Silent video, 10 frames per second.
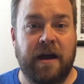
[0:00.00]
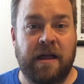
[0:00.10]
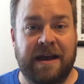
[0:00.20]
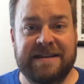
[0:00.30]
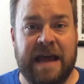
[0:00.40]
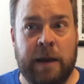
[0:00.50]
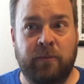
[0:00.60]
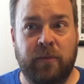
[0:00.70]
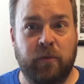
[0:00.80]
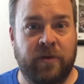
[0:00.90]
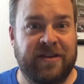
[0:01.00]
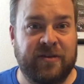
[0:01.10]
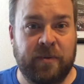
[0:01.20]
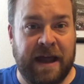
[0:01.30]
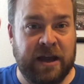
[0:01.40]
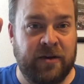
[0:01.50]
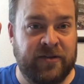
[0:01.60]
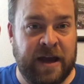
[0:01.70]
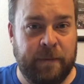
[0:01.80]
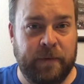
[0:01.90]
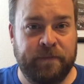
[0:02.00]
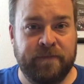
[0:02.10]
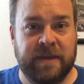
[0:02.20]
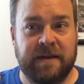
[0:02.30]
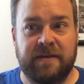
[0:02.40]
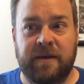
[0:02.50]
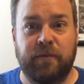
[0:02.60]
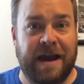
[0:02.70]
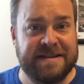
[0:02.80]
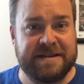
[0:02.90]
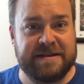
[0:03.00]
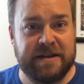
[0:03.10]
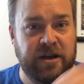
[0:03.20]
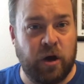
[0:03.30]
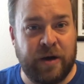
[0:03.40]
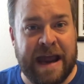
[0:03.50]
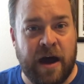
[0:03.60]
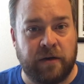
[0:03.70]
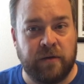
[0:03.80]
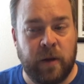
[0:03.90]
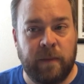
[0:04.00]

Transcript: A lot of time when the supply goes up, the prices go down.